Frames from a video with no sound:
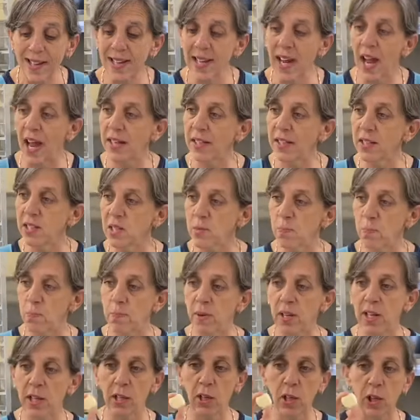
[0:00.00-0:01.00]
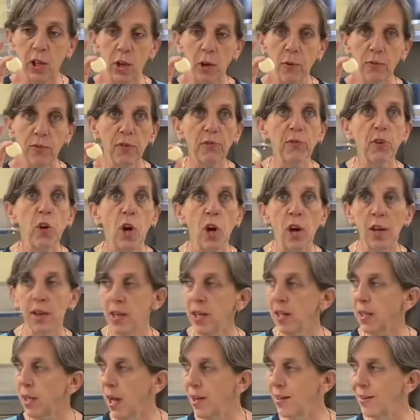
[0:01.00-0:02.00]
nice big clove of
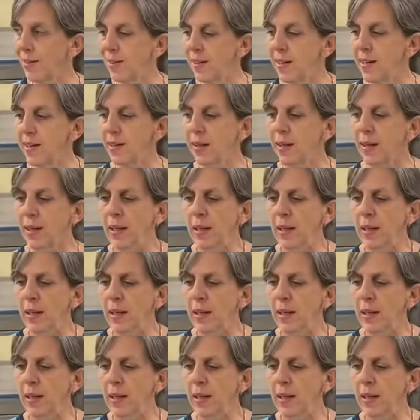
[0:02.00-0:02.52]
garlic. I think